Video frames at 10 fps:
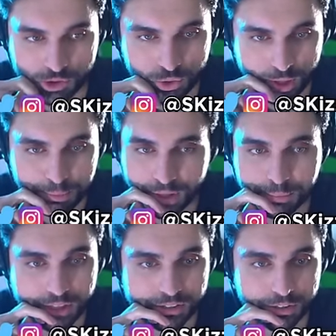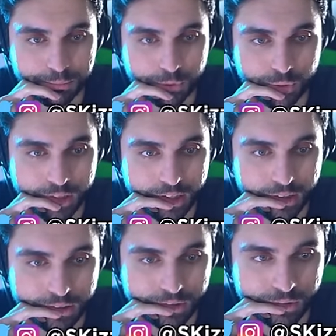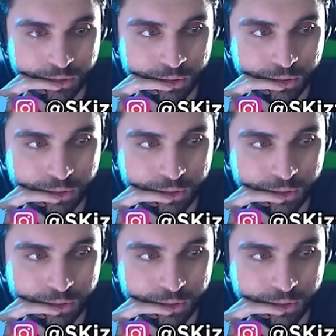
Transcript: is gonna be amazing, bro. Like.